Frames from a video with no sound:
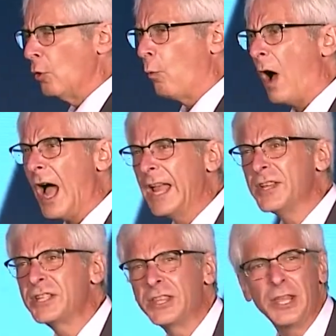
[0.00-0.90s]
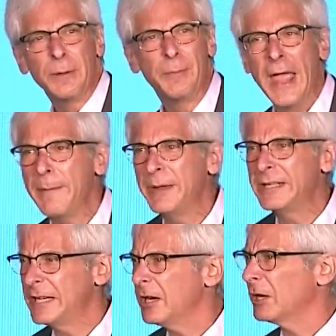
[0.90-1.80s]
Why is it that a baby
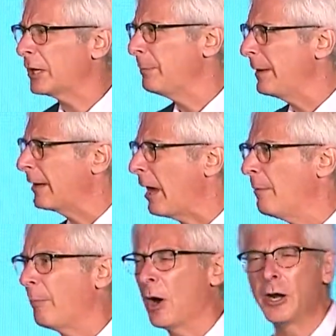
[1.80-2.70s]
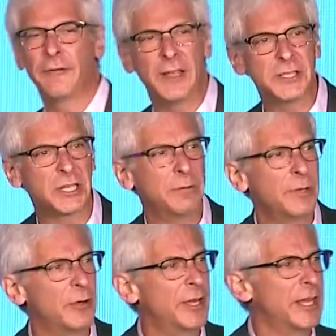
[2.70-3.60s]
deer can become part of its
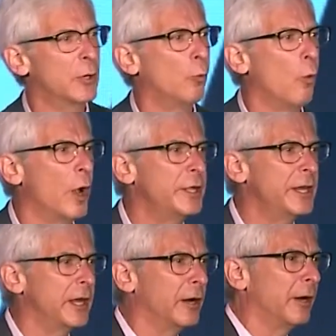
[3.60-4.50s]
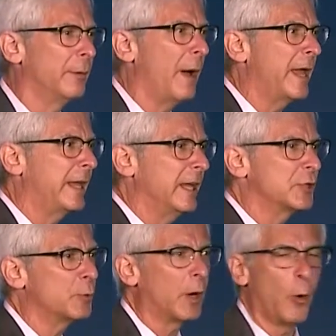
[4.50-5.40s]
community in 1 year, and my
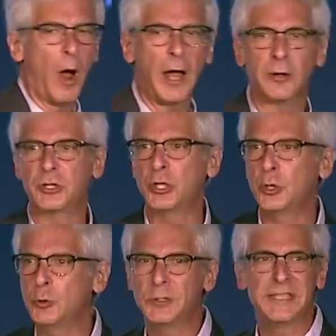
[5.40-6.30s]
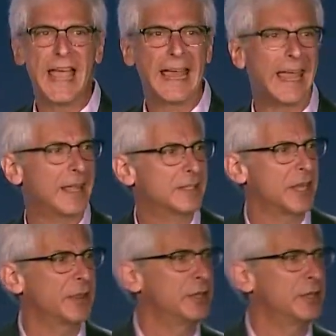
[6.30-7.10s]
kids required 2 decades on the